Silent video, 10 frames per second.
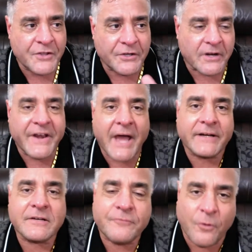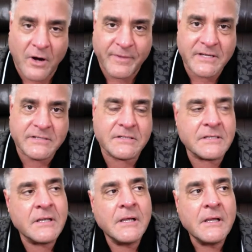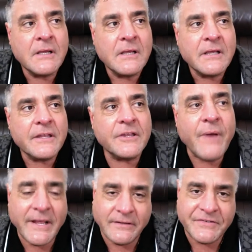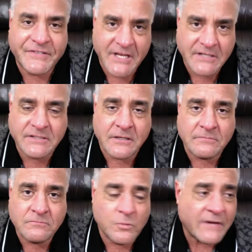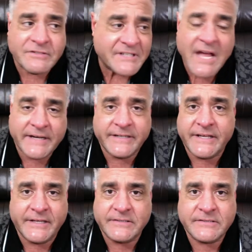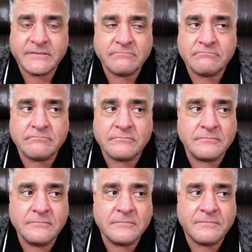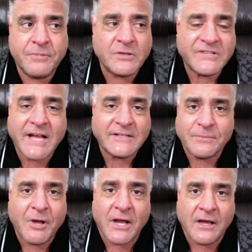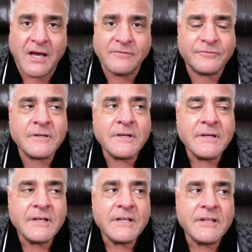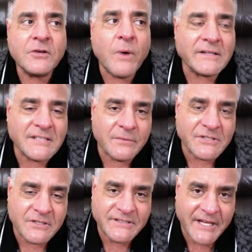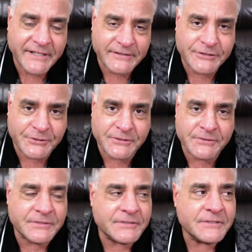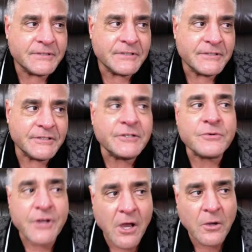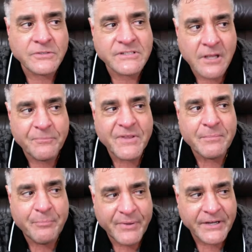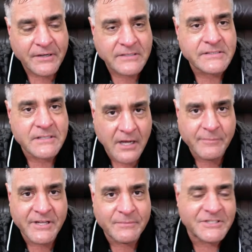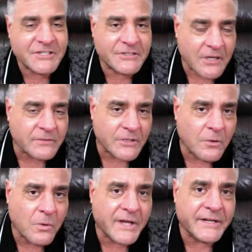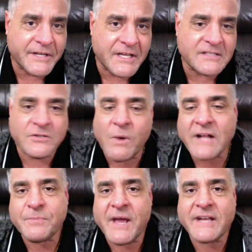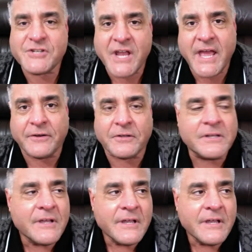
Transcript: you're a nonconformist, you hate the system, whatever side it is, both sides are bought off. You want someone's going to tell you the truth. You know something bigger is coming, but you don't know what it is. You watch my channel.